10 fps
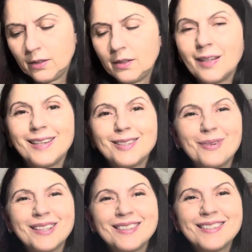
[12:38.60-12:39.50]
these
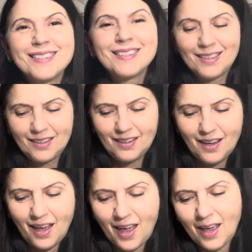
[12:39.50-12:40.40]
ones,
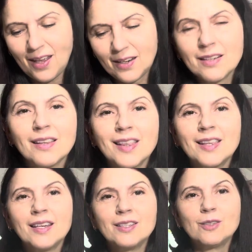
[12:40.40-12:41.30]
and
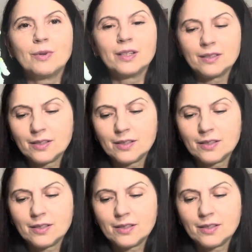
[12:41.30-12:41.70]
these ones.